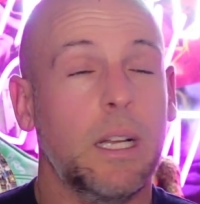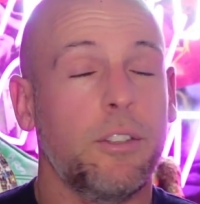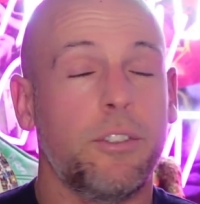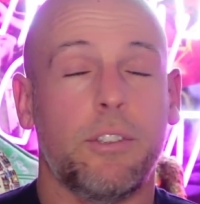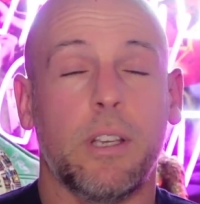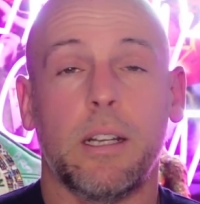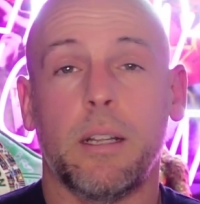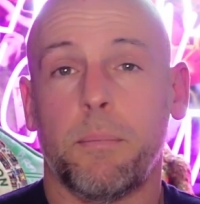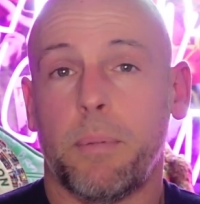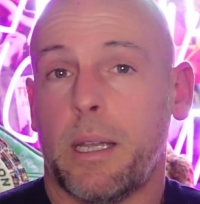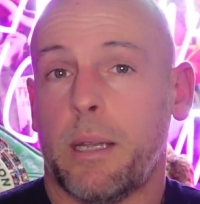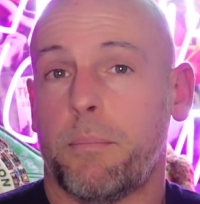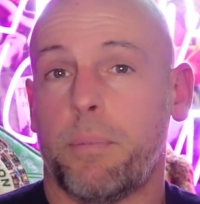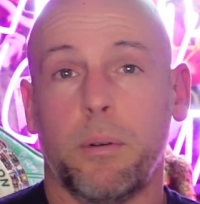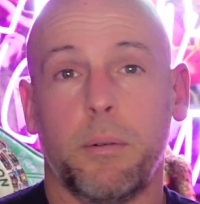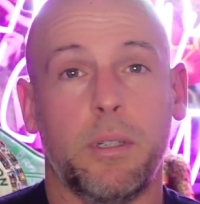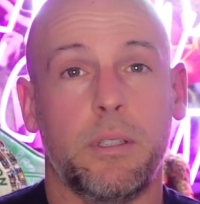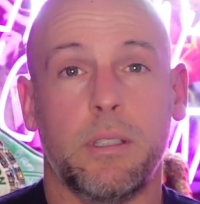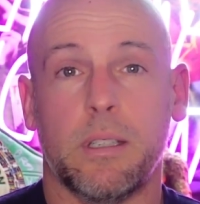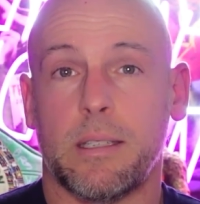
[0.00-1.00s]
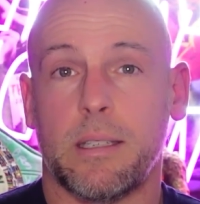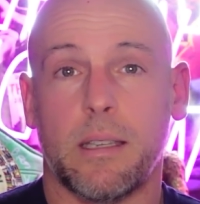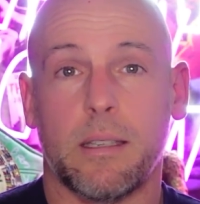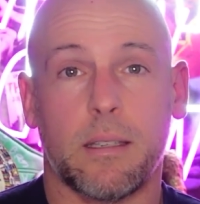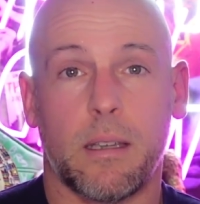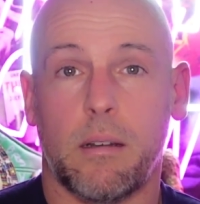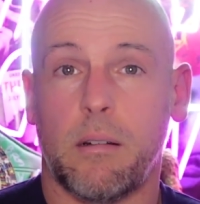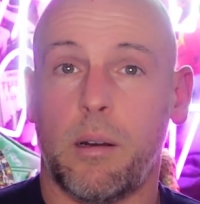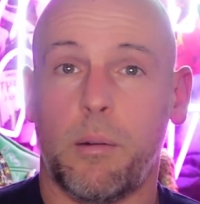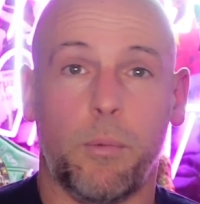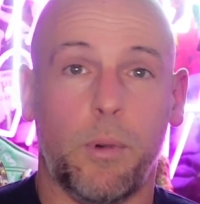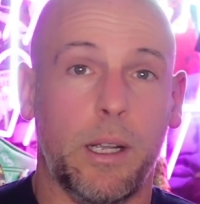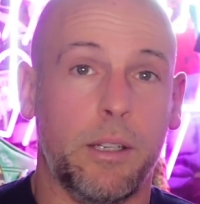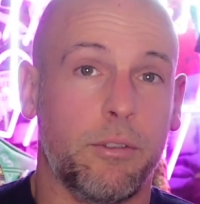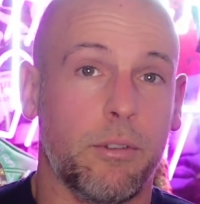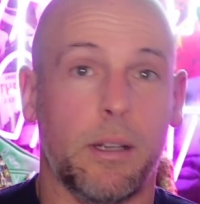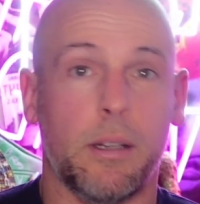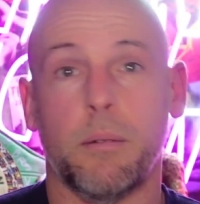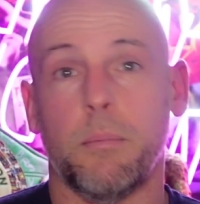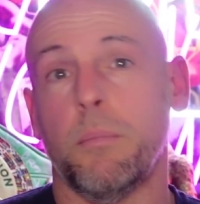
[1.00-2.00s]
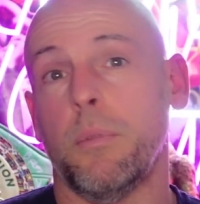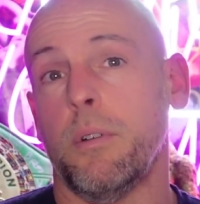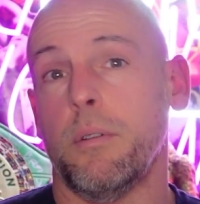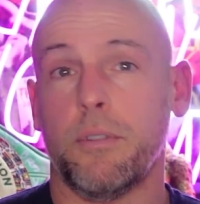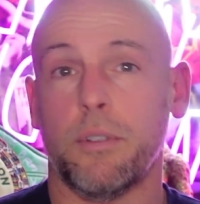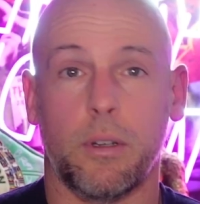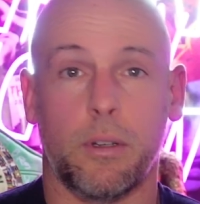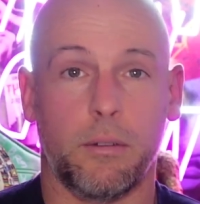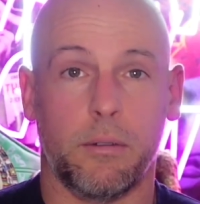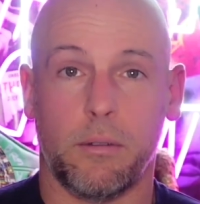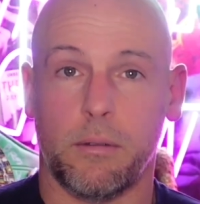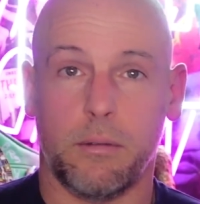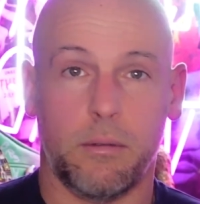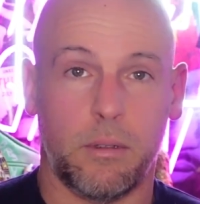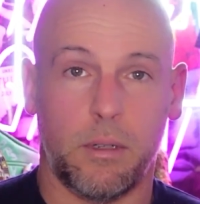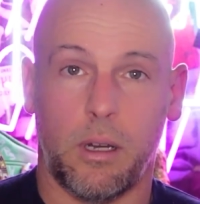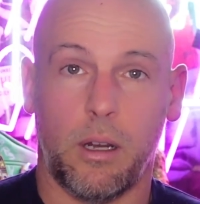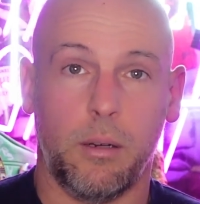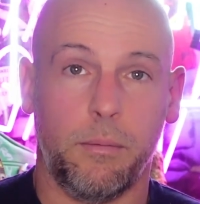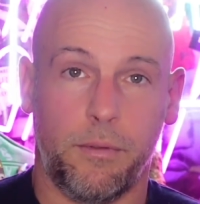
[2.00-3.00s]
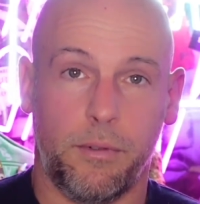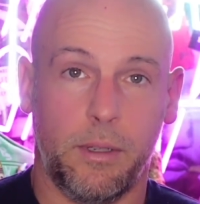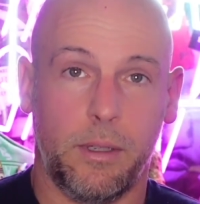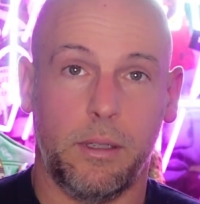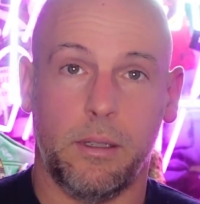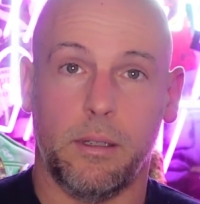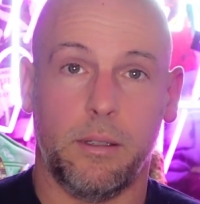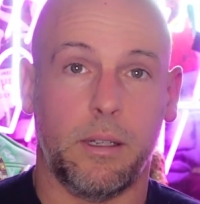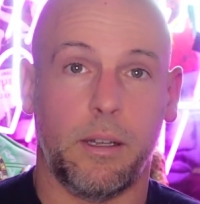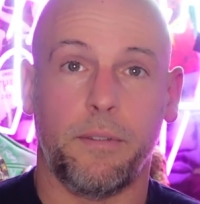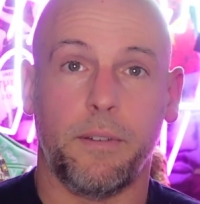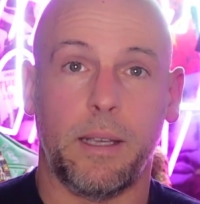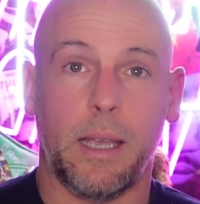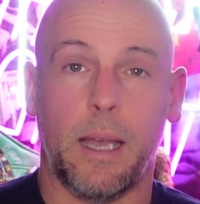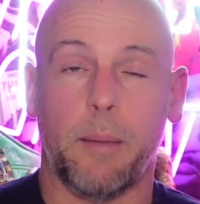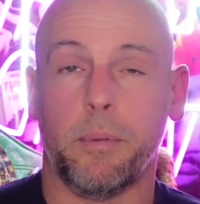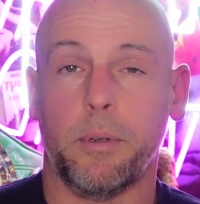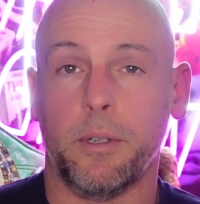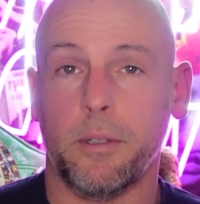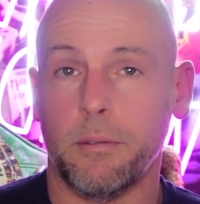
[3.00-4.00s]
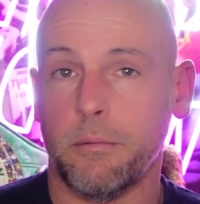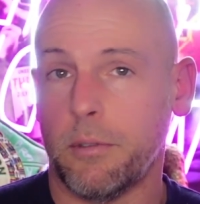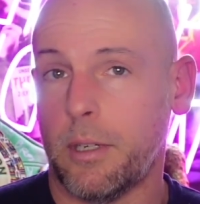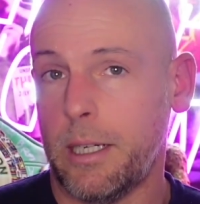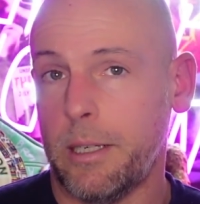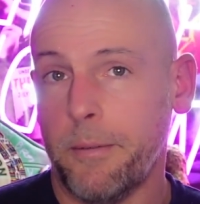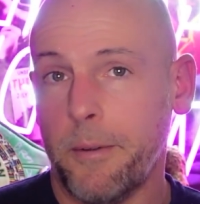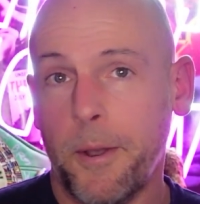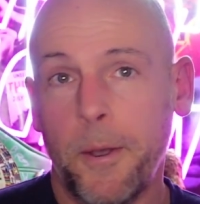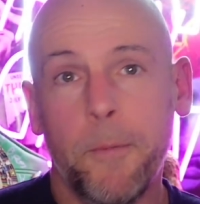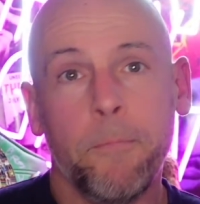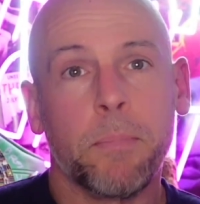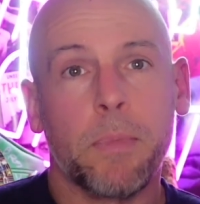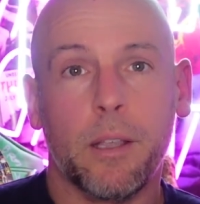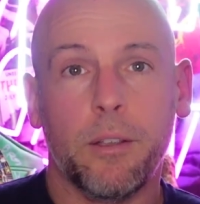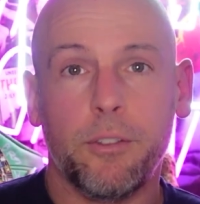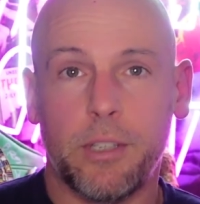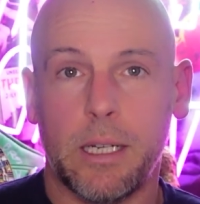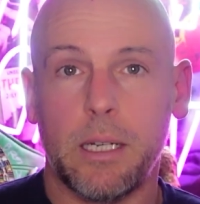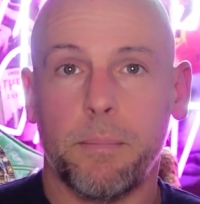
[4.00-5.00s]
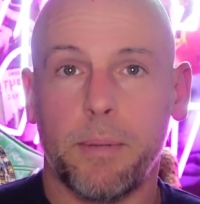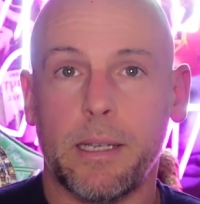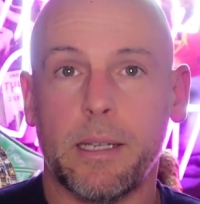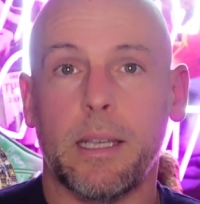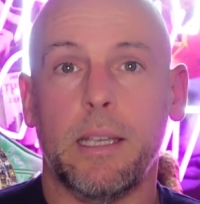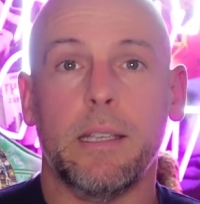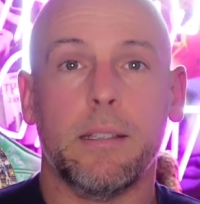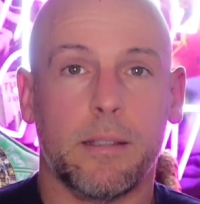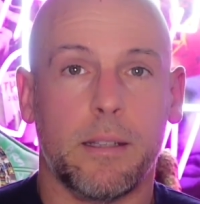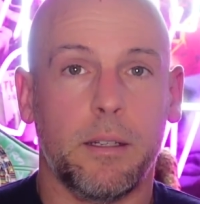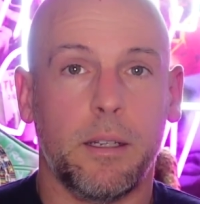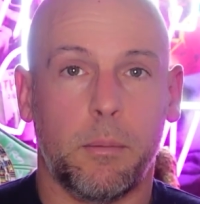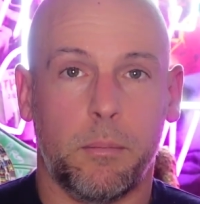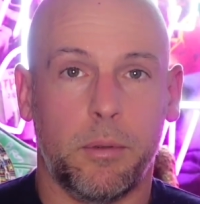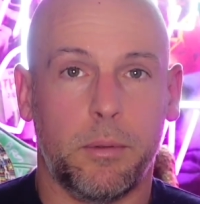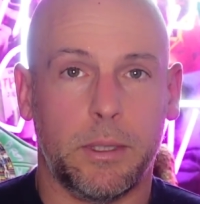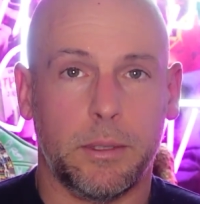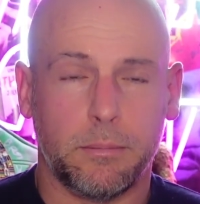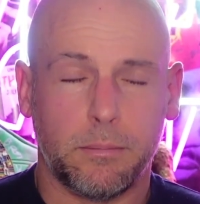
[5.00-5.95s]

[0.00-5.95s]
Janibek probably just says, oh, I'm weight drained, and moves on. Hopefully that nothing happened, right? Janibek is the number 1.